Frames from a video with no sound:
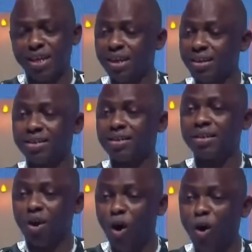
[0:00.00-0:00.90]
it is
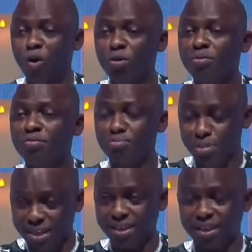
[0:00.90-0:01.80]
all
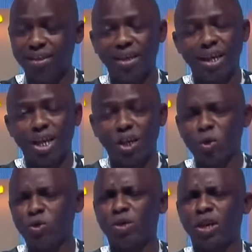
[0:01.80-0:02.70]
meeting.
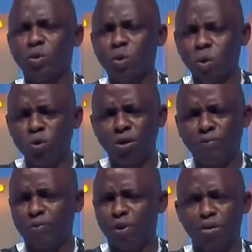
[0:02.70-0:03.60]
So they rode
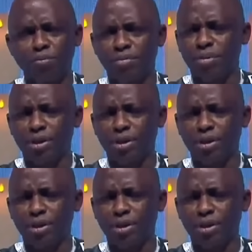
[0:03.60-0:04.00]
from